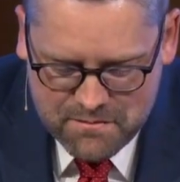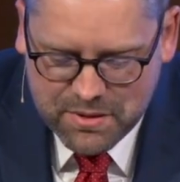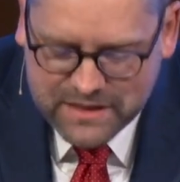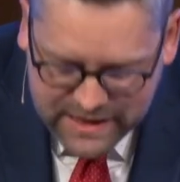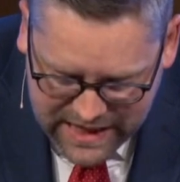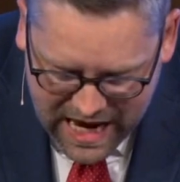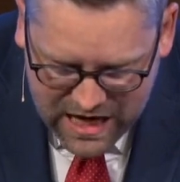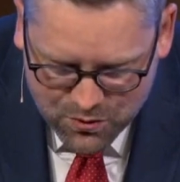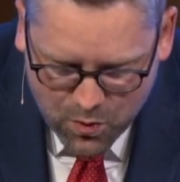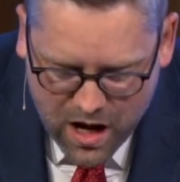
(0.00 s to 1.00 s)
but to
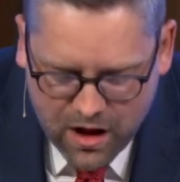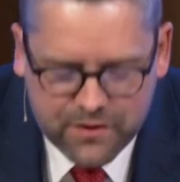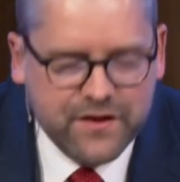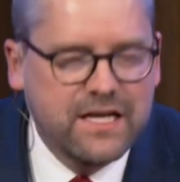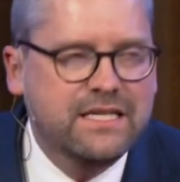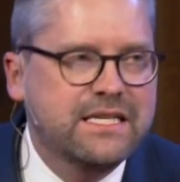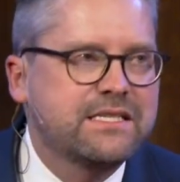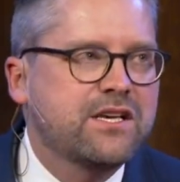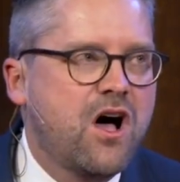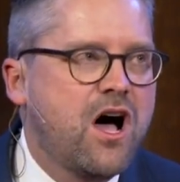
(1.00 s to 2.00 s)
gain wealth in a
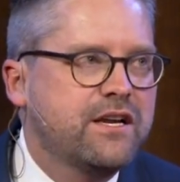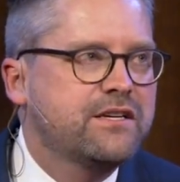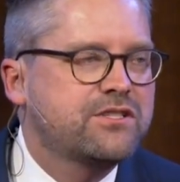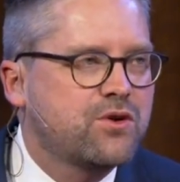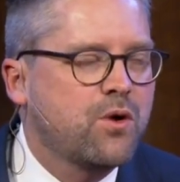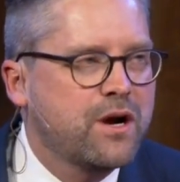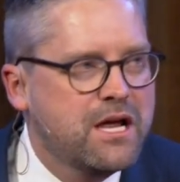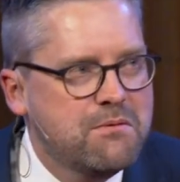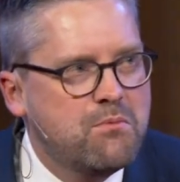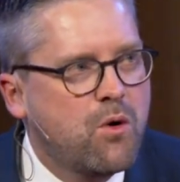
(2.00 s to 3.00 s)
dishonest or
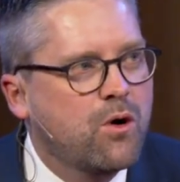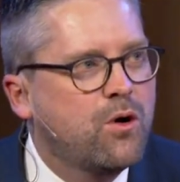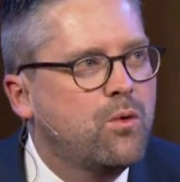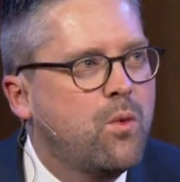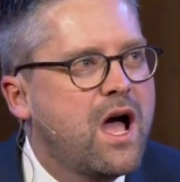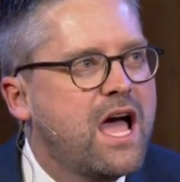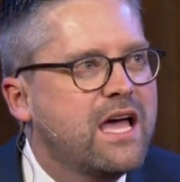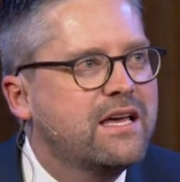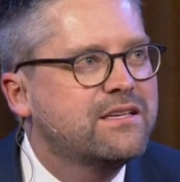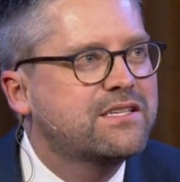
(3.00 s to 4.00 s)
immoral
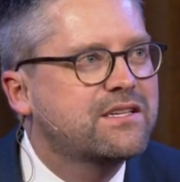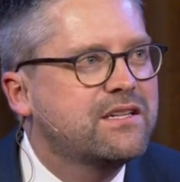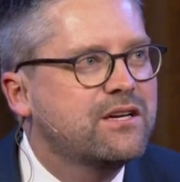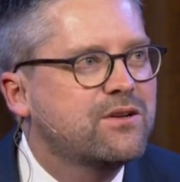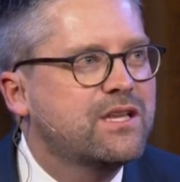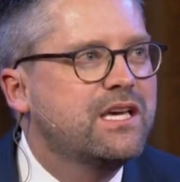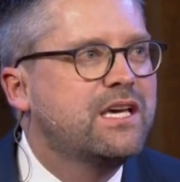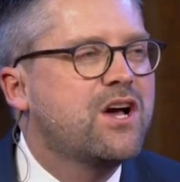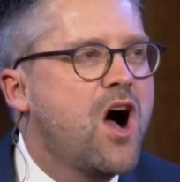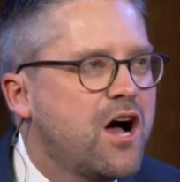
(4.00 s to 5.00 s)
way is clearly
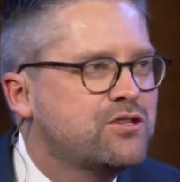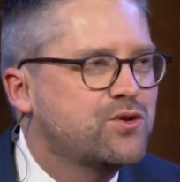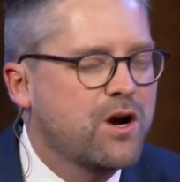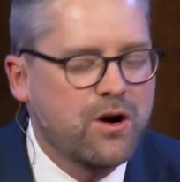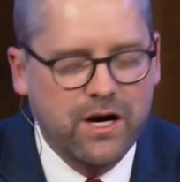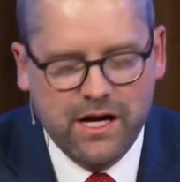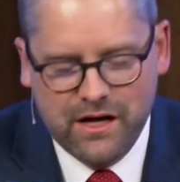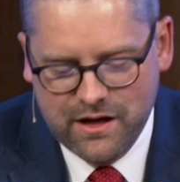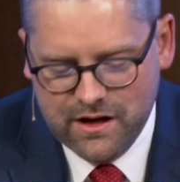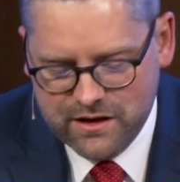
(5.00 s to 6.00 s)
contrary
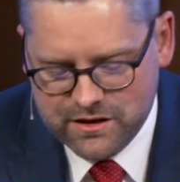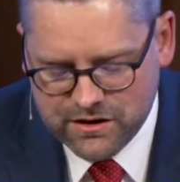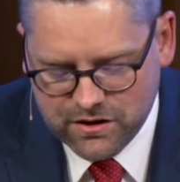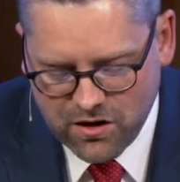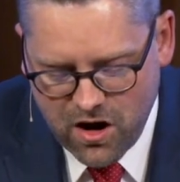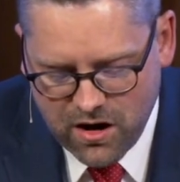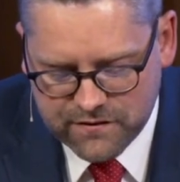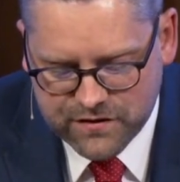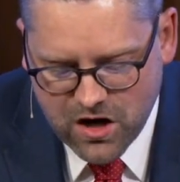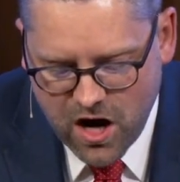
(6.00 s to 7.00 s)
to the law
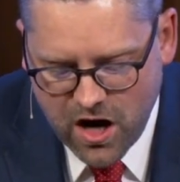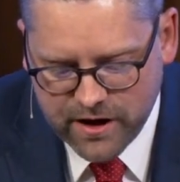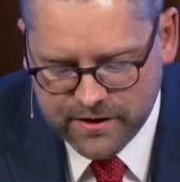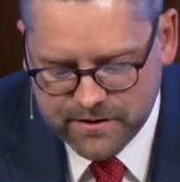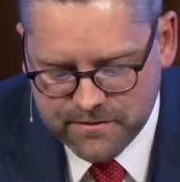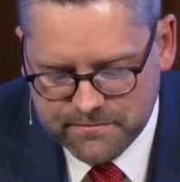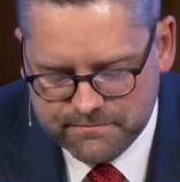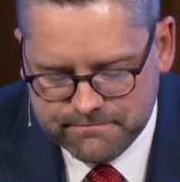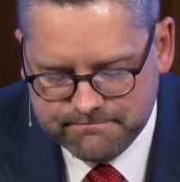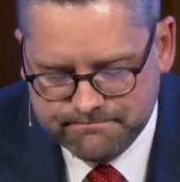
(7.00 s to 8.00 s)
of God.
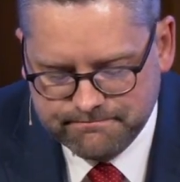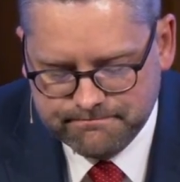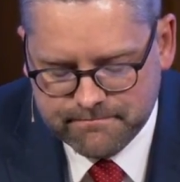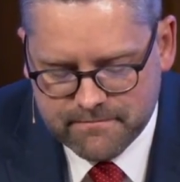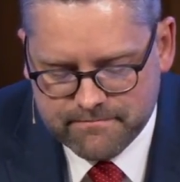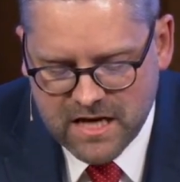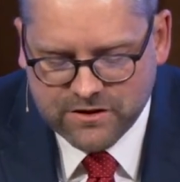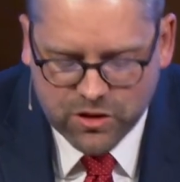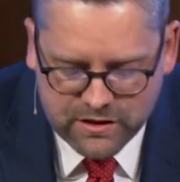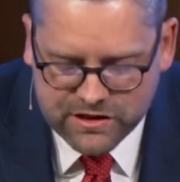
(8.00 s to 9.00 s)
And
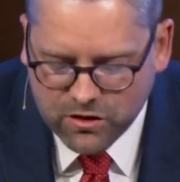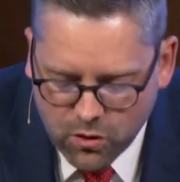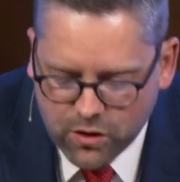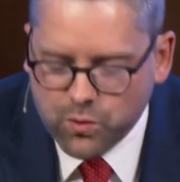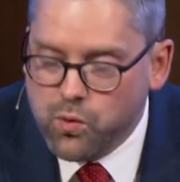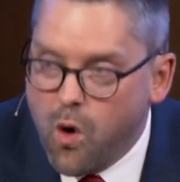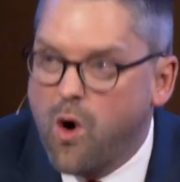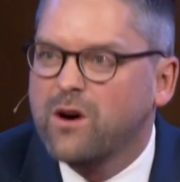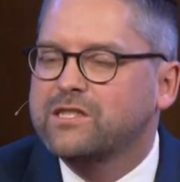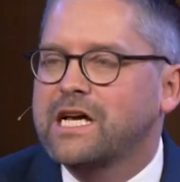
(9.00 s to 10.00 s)
so as the Lord
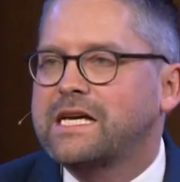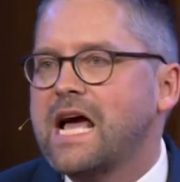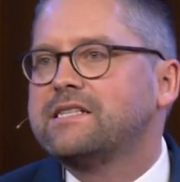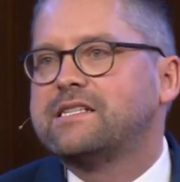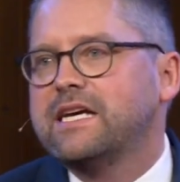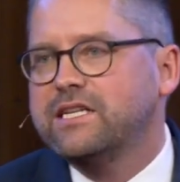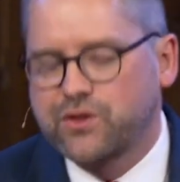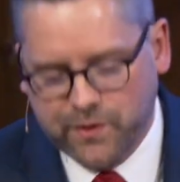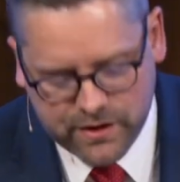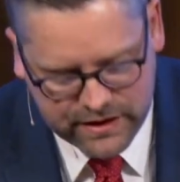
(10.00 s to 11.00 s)
roars against
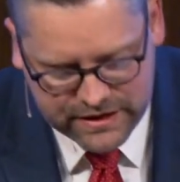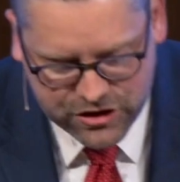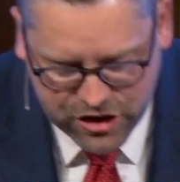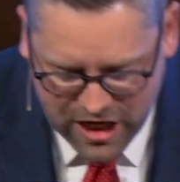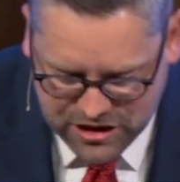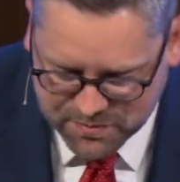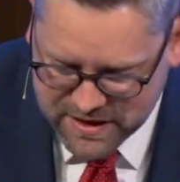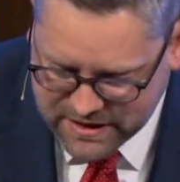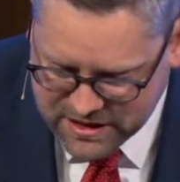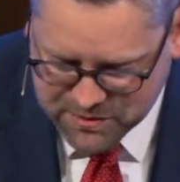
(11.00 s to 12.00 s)
Israel in
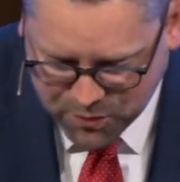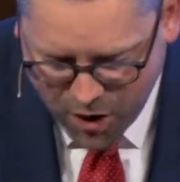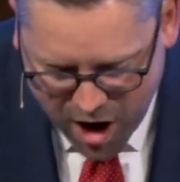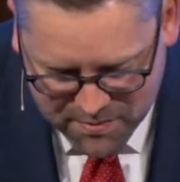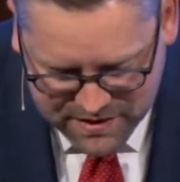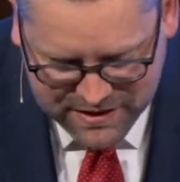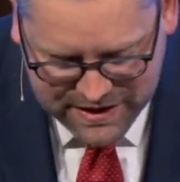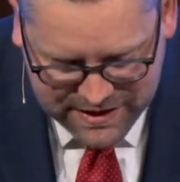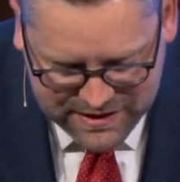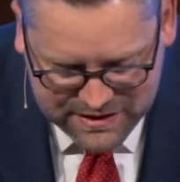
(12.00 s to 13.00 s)
judgment, his
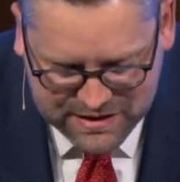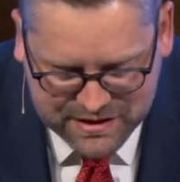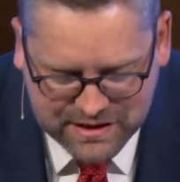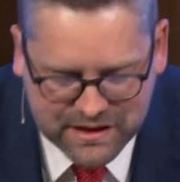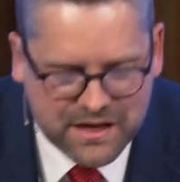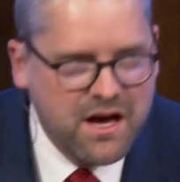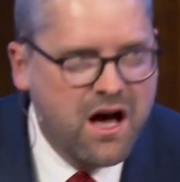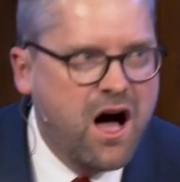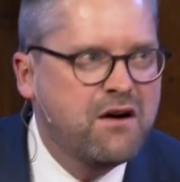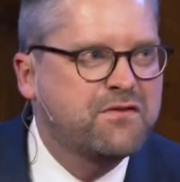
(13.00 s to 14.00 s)
promises
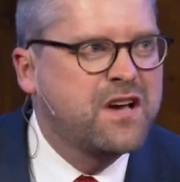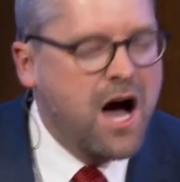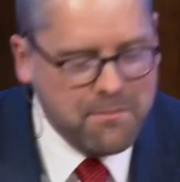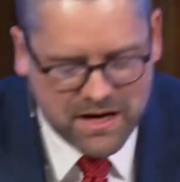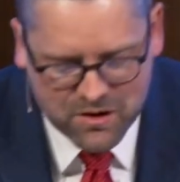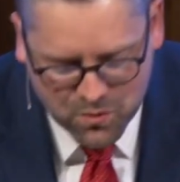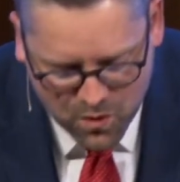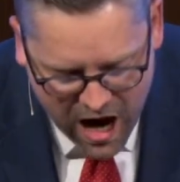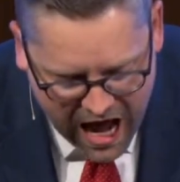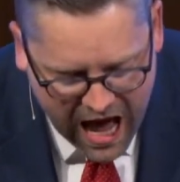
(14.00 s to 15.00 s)
of coming
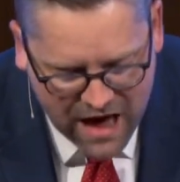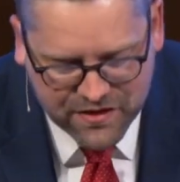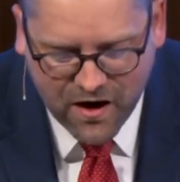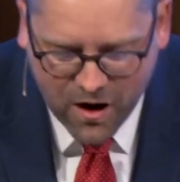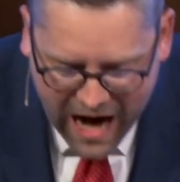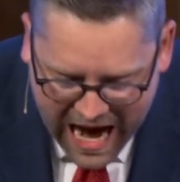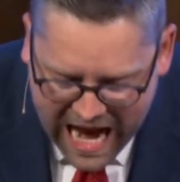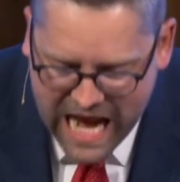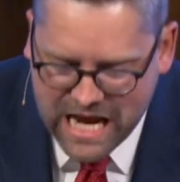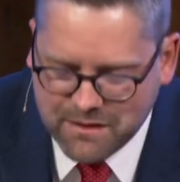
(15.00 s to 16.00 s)
wrath are
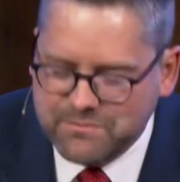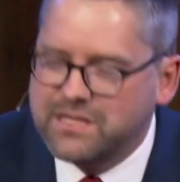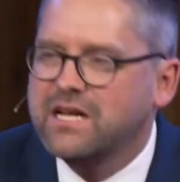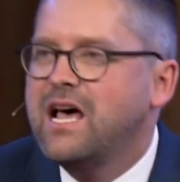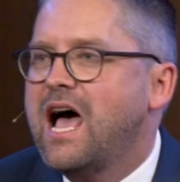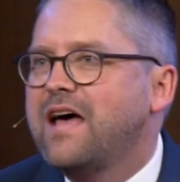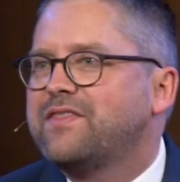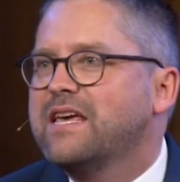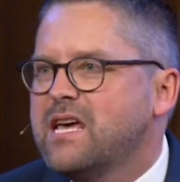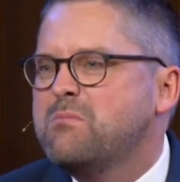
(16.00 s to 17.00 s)
aimed at
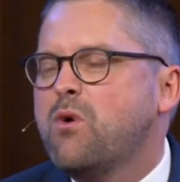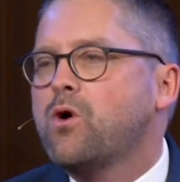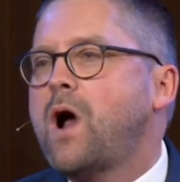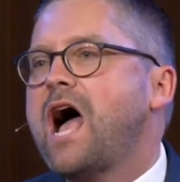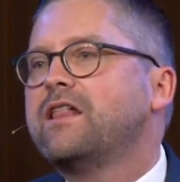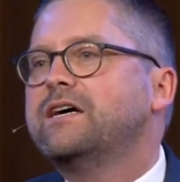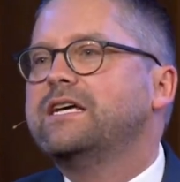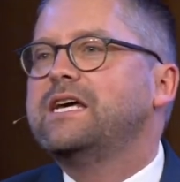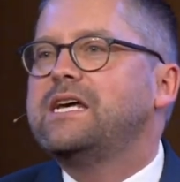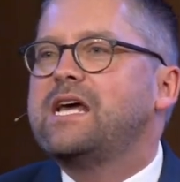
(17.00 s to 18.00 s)
the
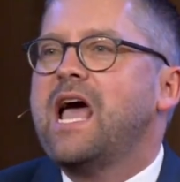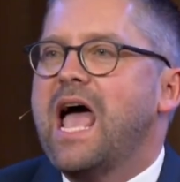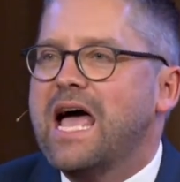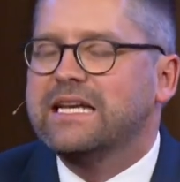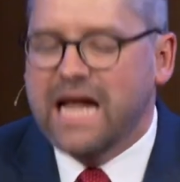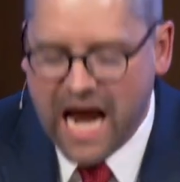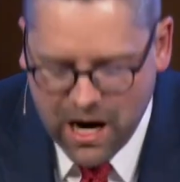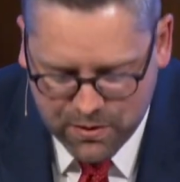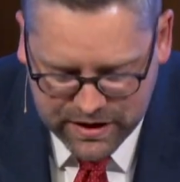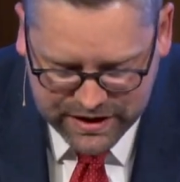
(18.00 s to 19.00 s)
immorality and
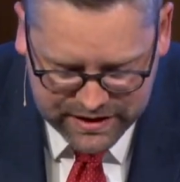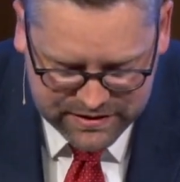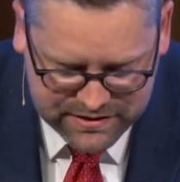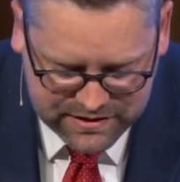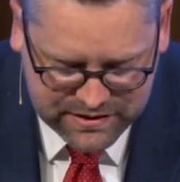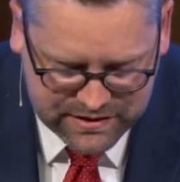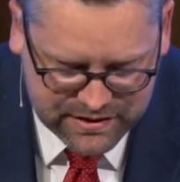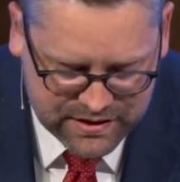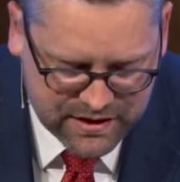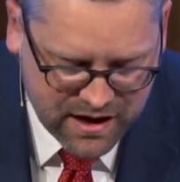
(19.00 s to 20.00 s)
arrogance
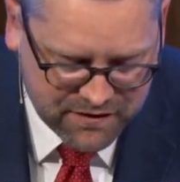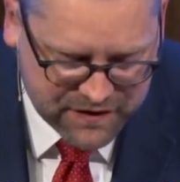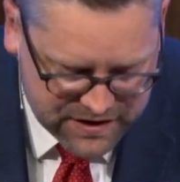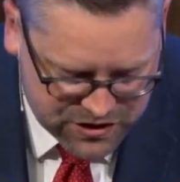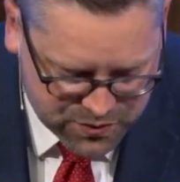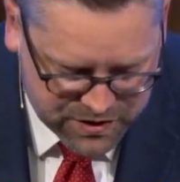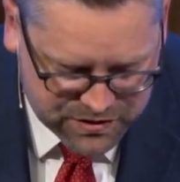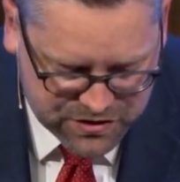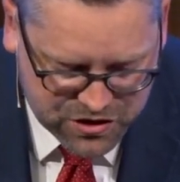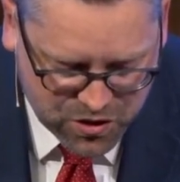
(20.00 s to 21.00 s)
of
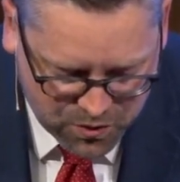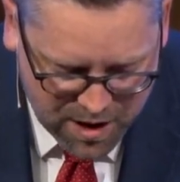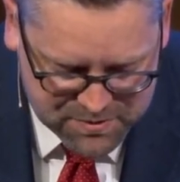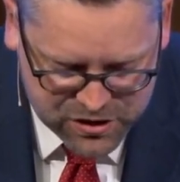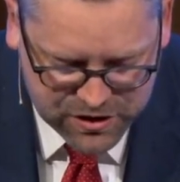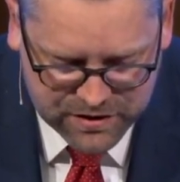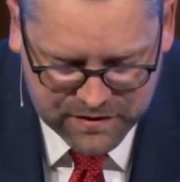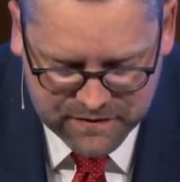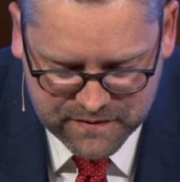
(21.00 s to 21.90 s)
Israel's corruption.